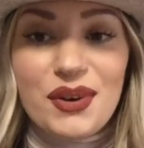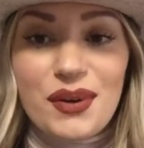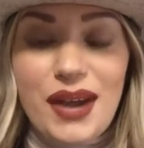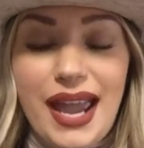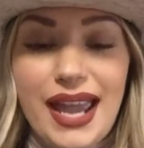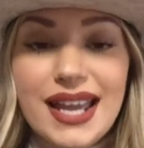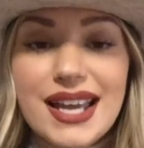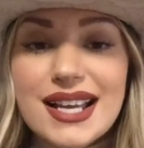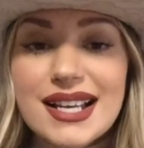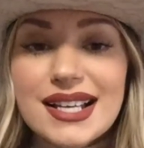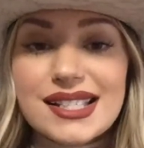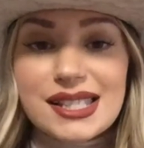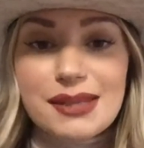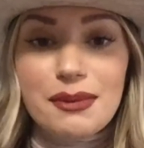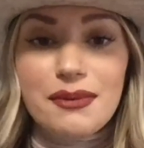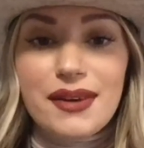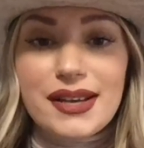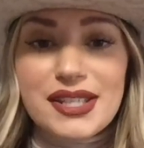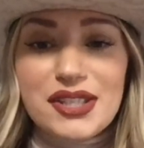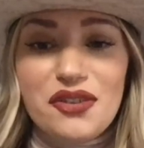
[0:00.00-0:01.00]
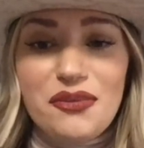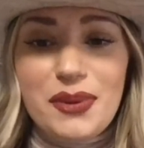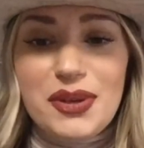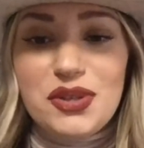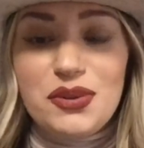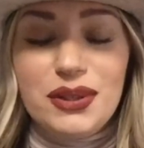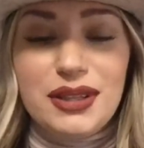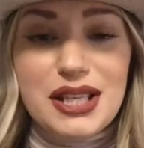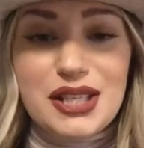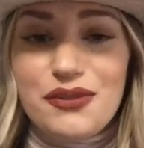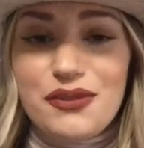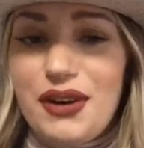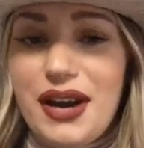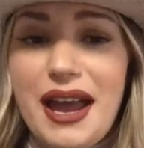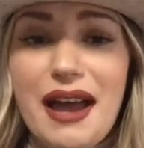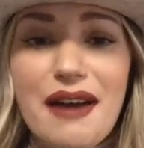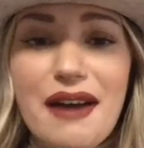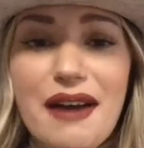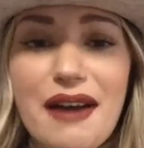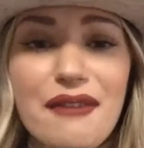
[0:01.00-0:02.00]
Okay. Some of us who've been doing this
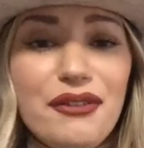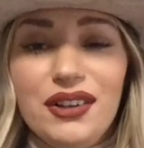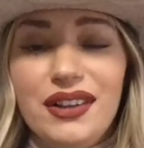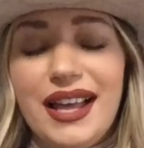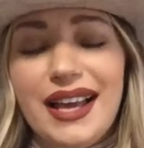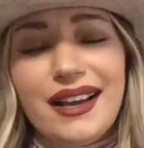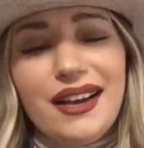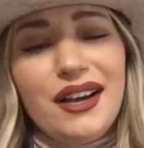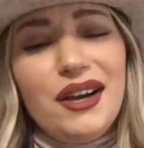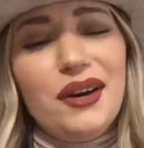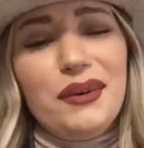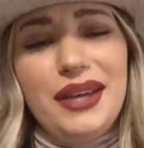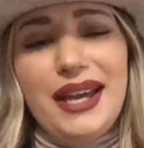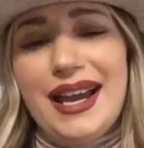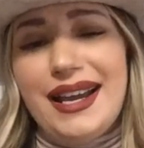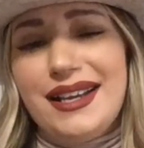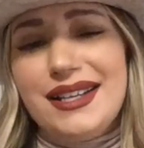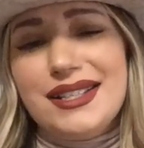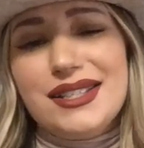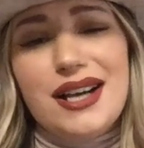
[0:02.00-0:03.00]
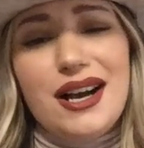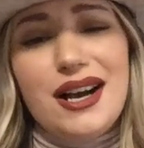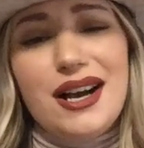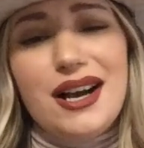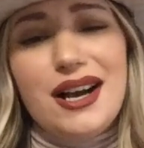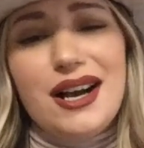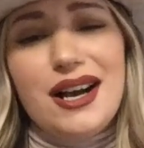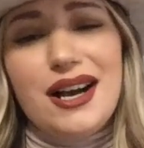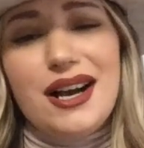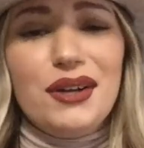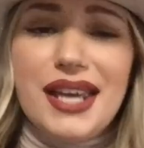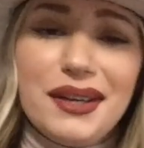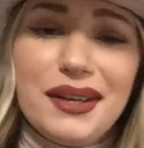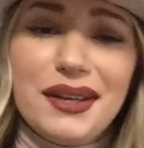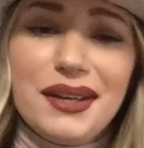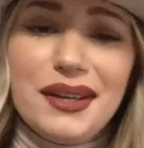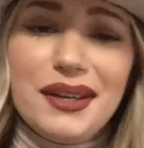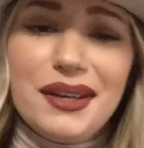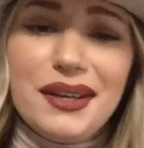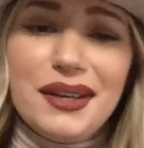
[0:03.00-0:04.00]
forever, you're like, oh, yeah, I can talk all
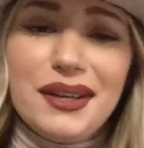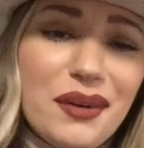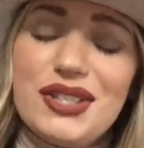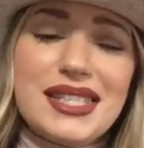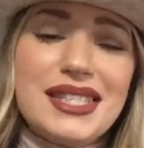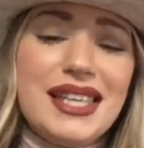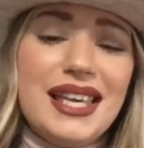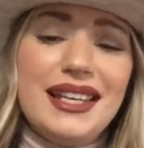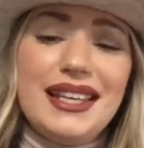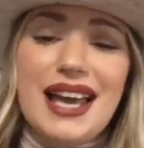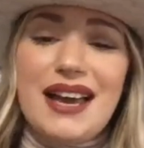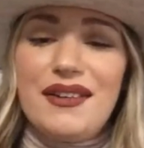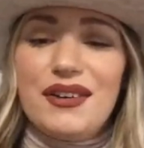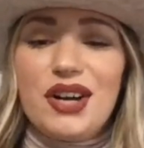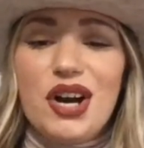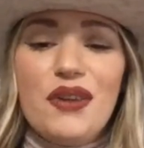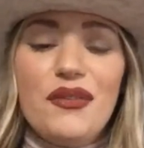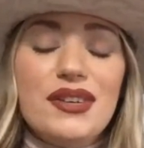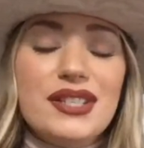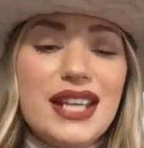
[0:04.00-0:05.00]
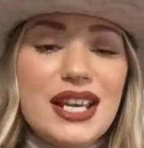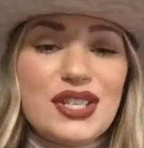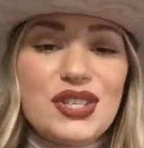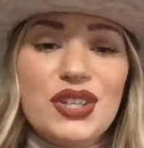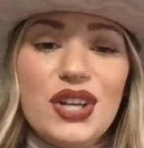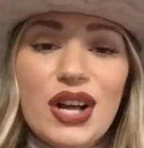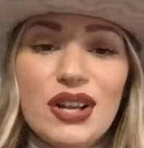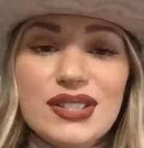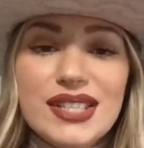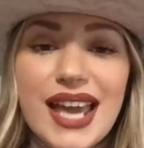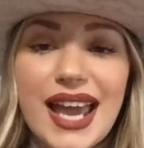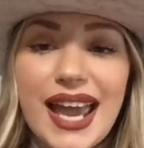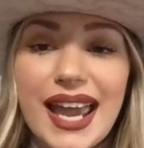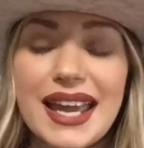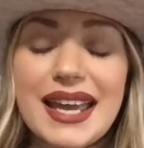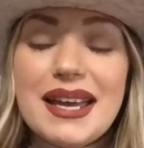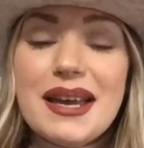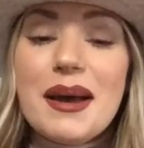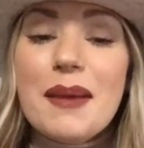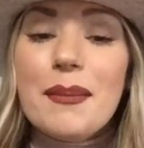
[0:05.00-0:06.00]
day, right? We can just sit and have a conversation
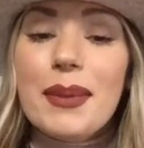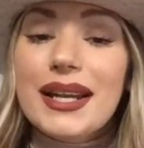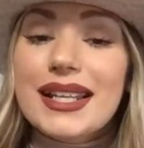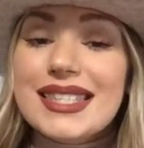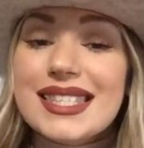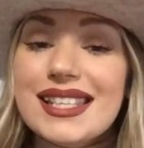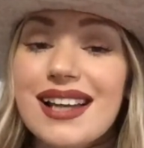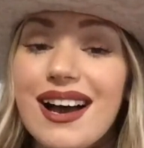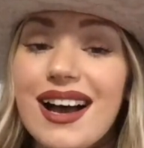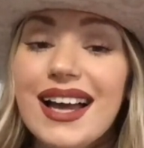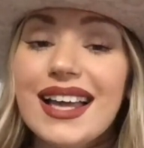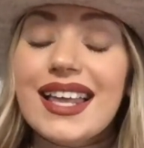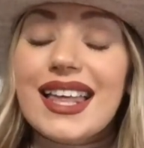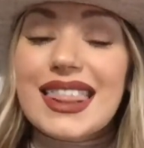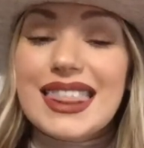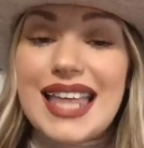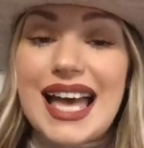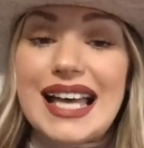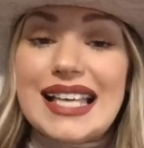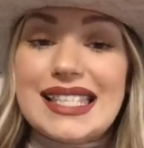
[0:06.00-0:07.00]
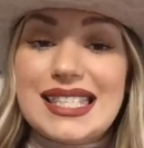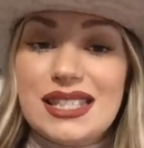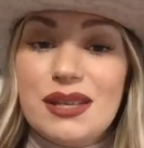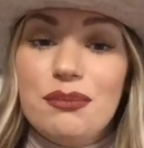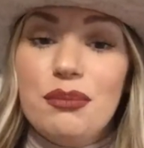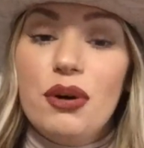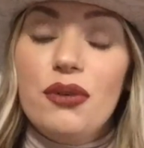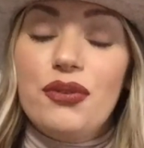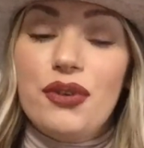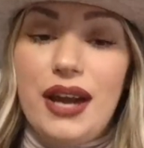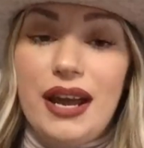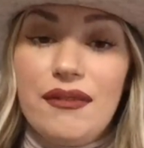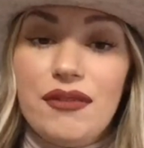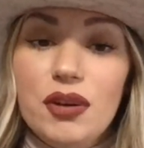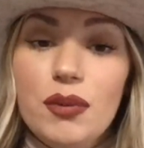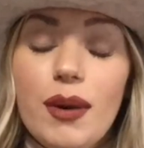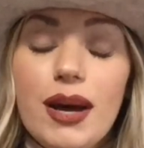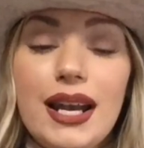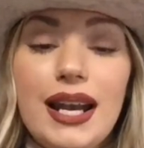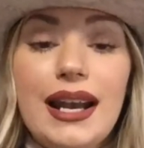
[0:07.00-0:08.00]
all day, but it's not that
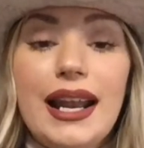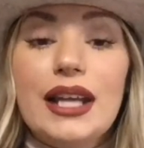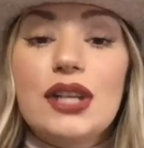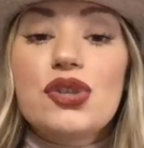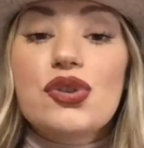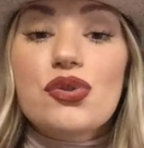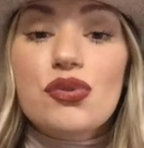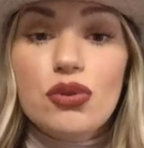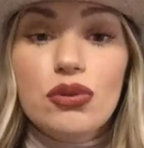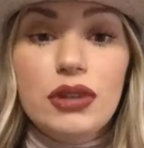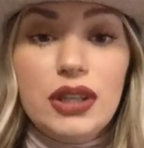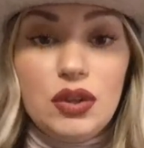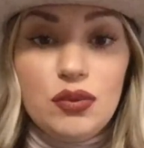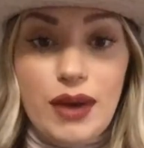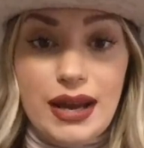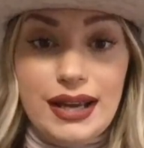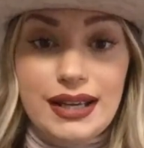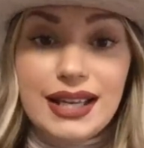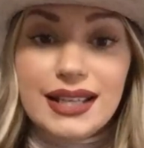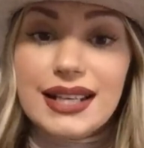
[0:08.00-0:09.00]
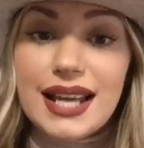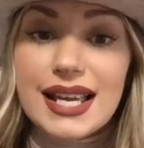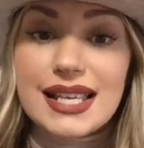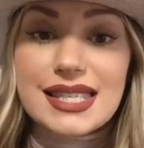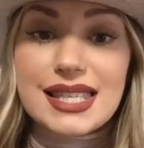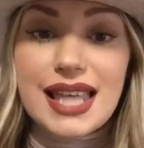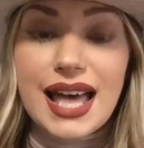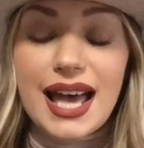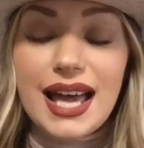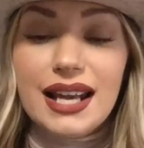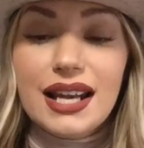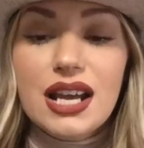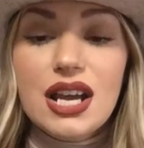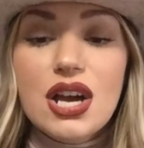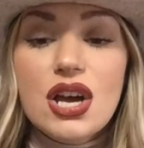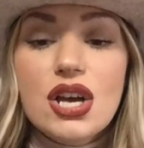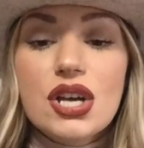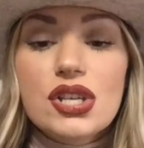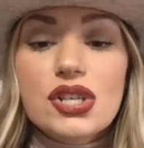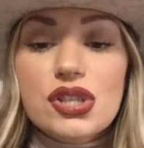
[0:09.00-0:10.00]
simple for everyone. And I truly recognize
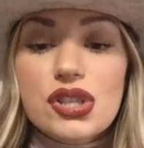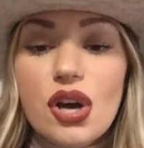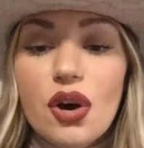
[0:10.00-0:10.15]
that.